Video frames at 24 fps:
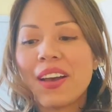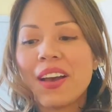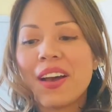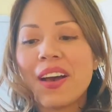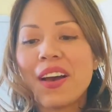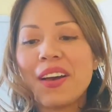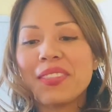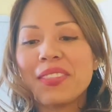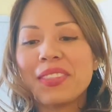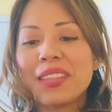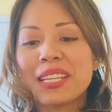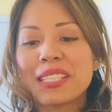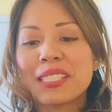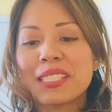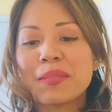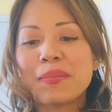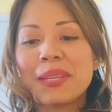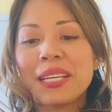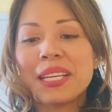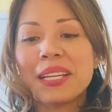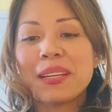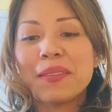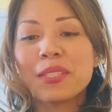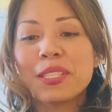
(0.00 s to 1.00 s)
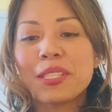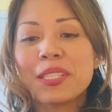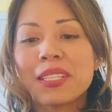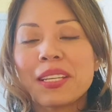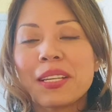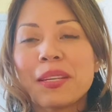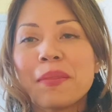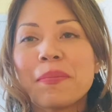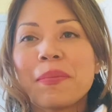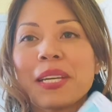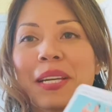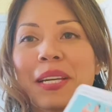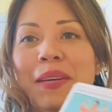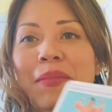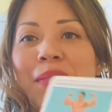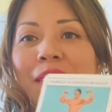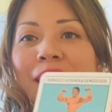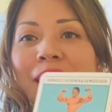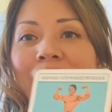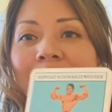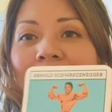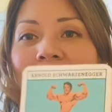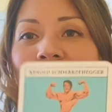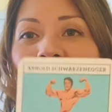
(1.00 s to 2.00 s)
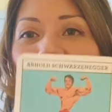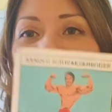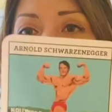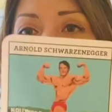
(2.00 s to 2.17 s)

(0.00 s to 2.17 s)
on that split. I'm just going to pick up the last